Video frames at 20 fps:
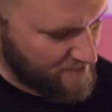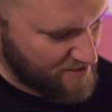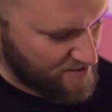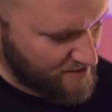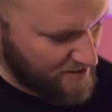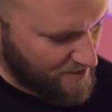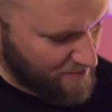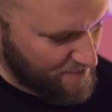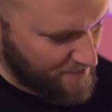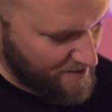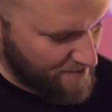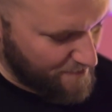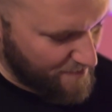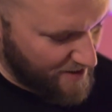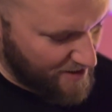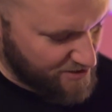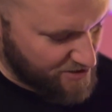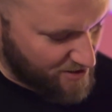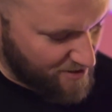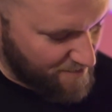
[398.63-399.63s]
that would be a
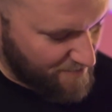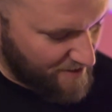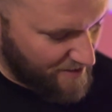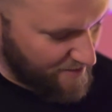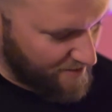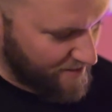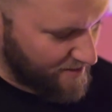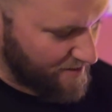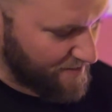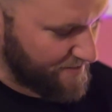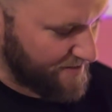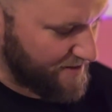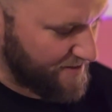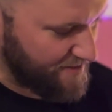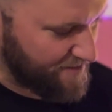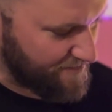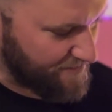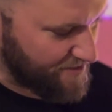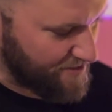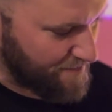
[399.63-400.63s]
major arpeggio, you know, and then
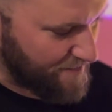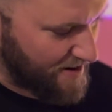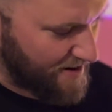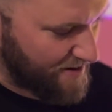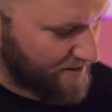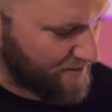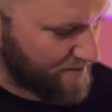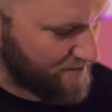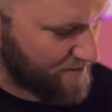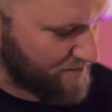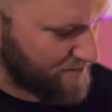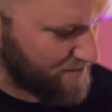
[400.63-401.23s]
for the minor.